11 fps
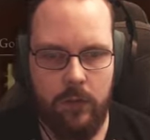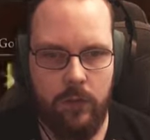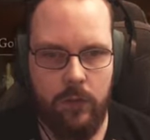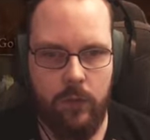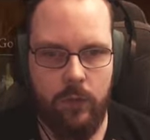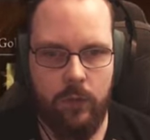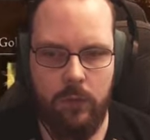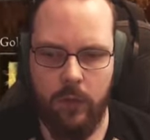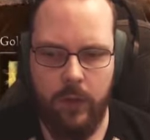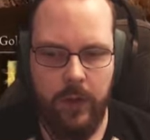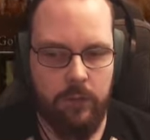
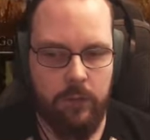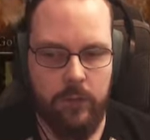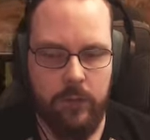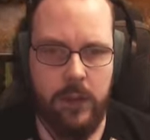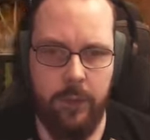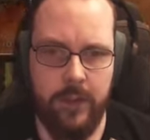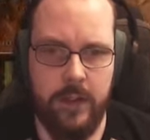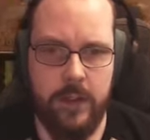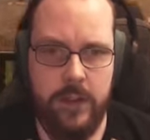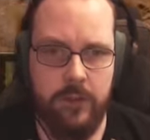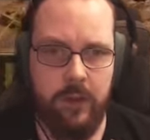Okay. I mean,
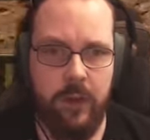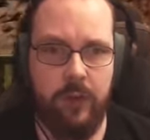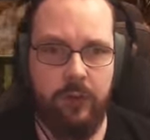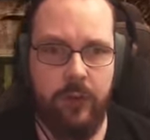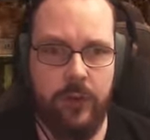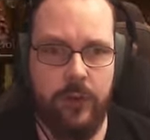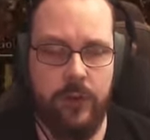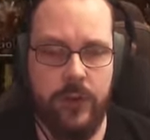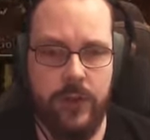it's very fun to